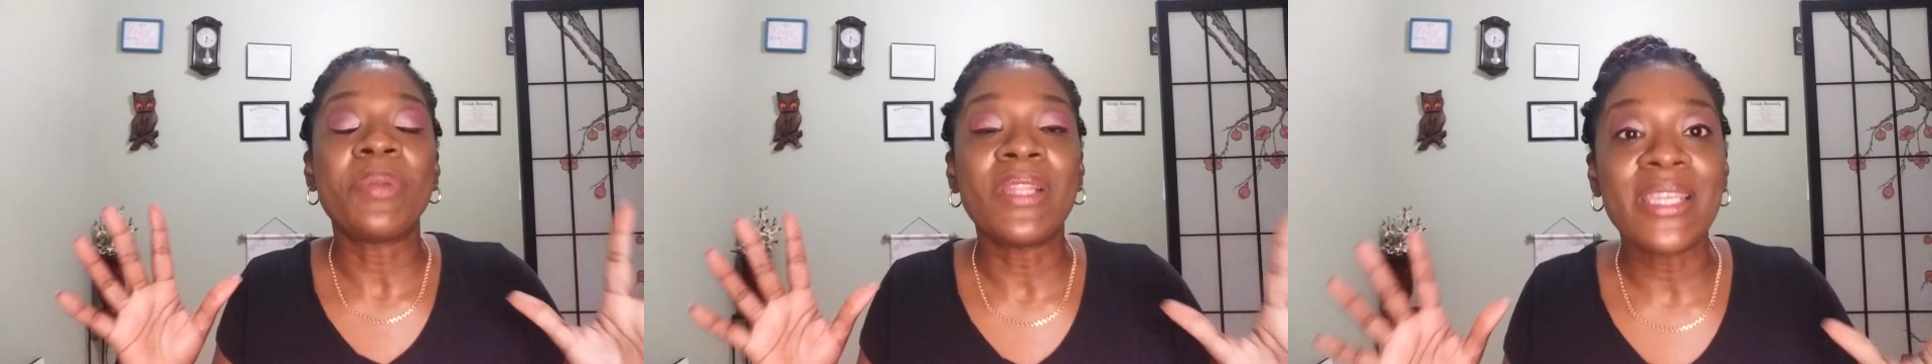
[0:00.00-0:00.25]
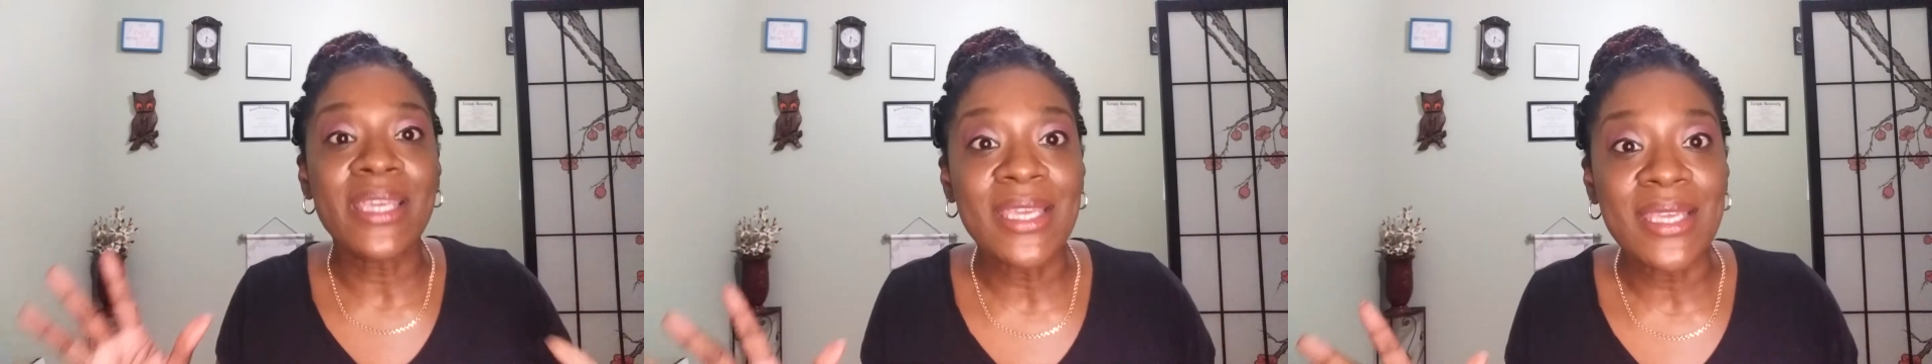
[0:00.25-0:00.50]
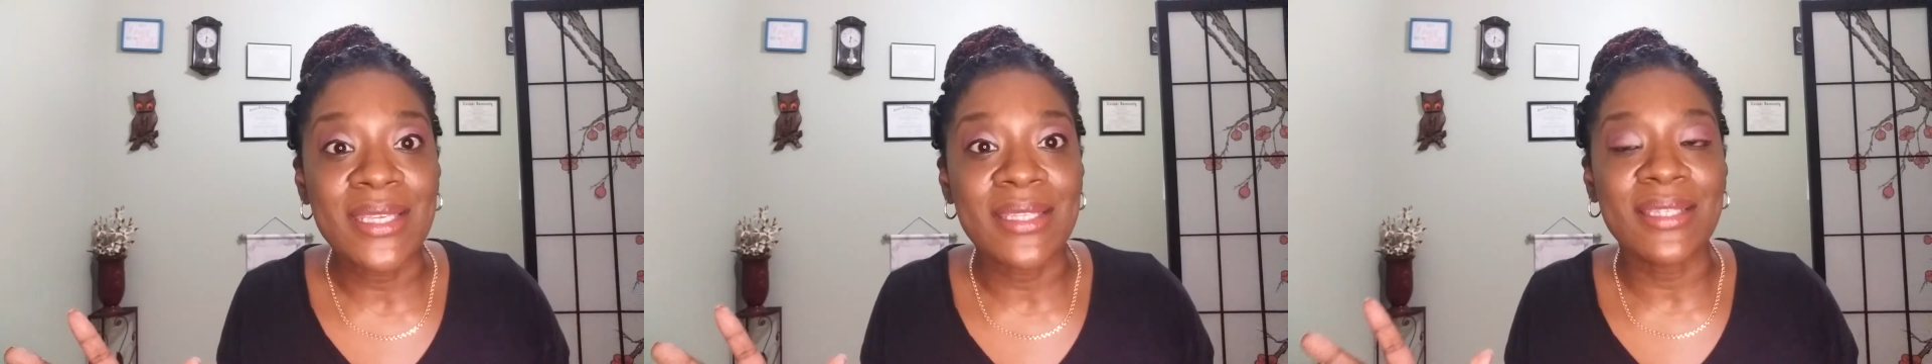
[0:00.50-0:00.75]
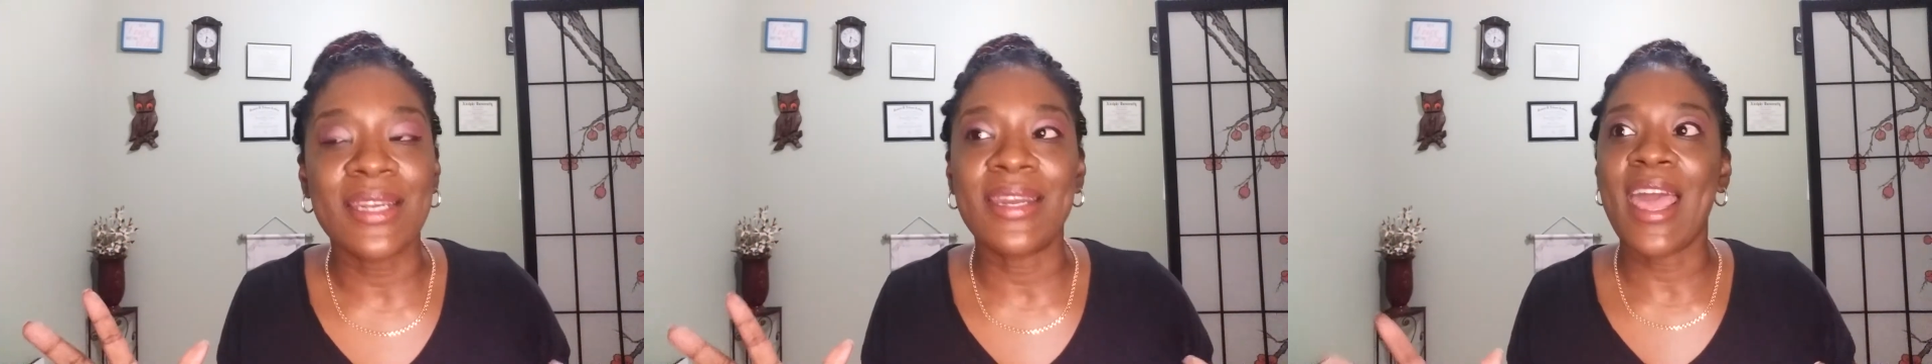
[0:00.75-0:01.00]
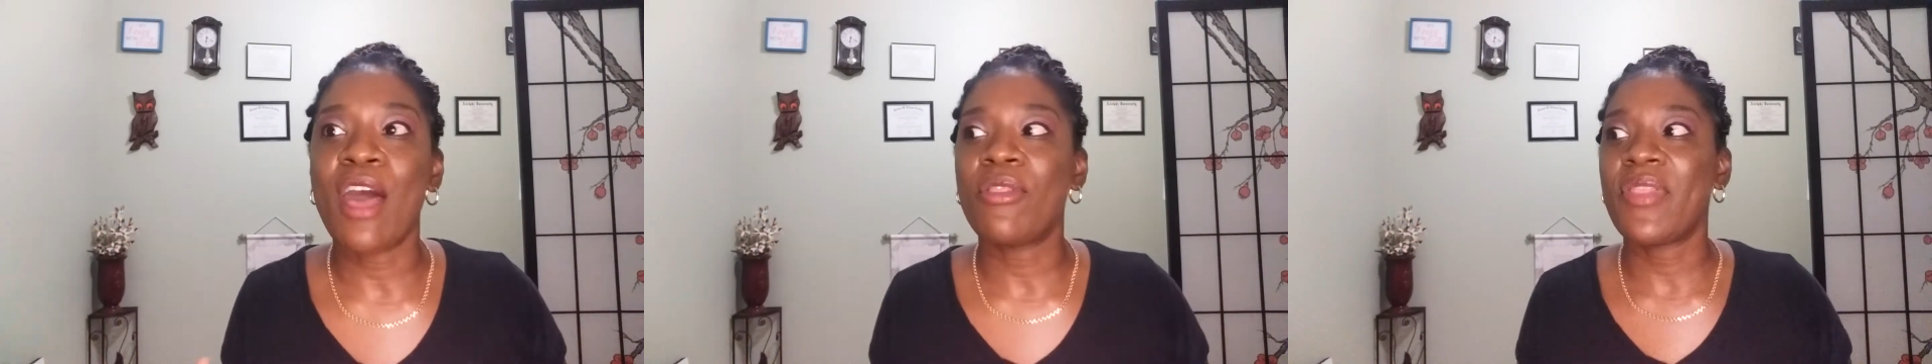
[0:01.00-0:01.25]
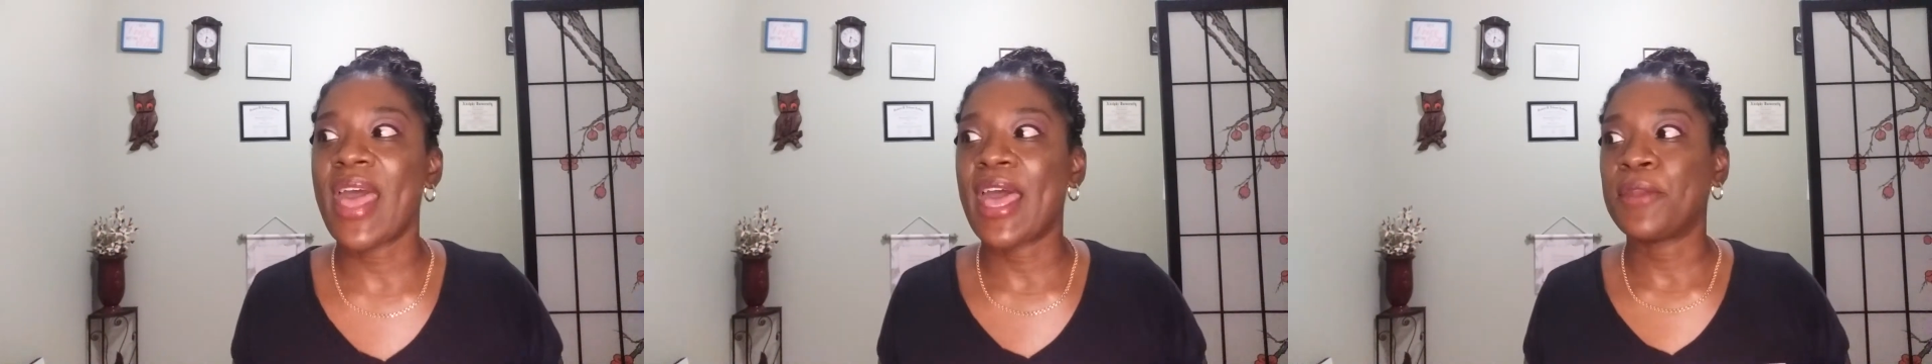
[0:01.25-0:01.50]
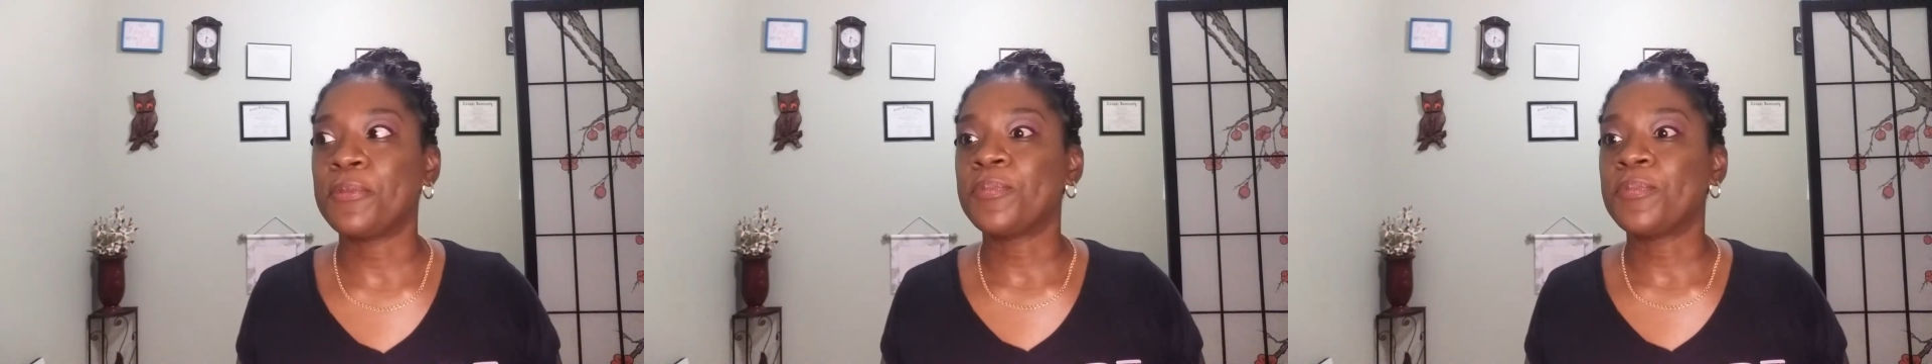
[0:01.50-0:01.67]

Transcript: pleased now that.